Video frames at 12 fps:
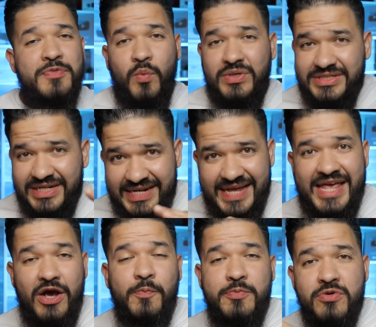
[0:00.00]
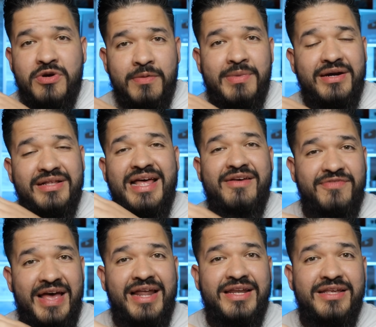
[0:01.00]
what's going to help you come out of that
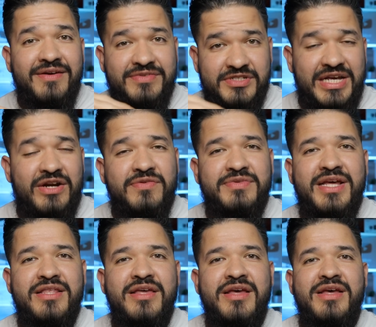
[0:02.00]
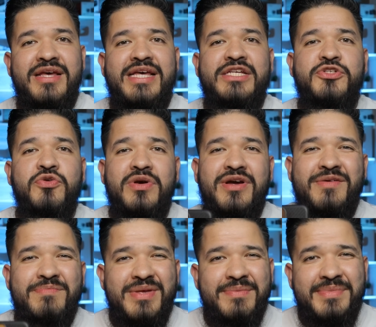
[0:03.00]
valley of the shadow of death is your
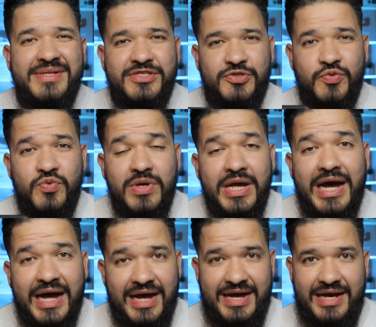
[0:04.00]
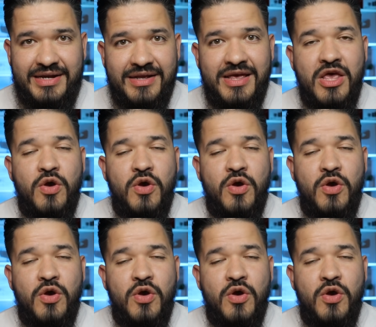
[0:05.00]
commitment to God.